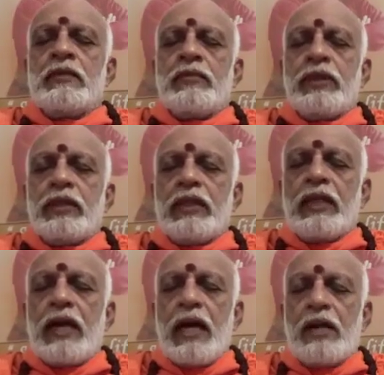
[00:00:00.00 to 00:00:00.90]

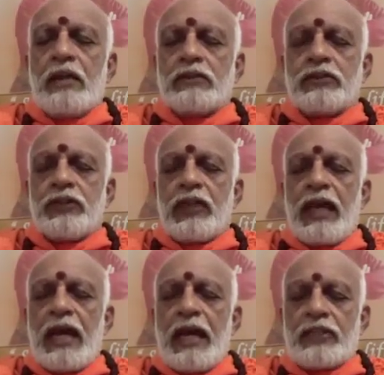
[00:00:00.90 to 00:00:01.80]
Breathing out,
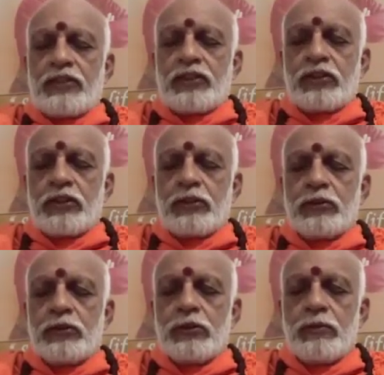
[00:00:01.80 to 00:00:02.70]
relax your
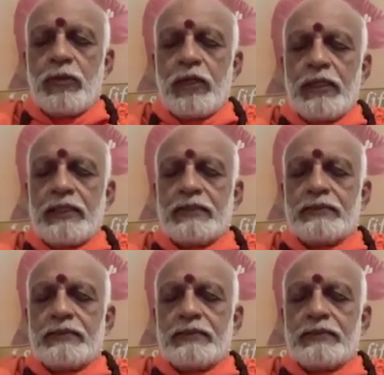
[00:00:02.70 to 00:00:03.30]
whole body.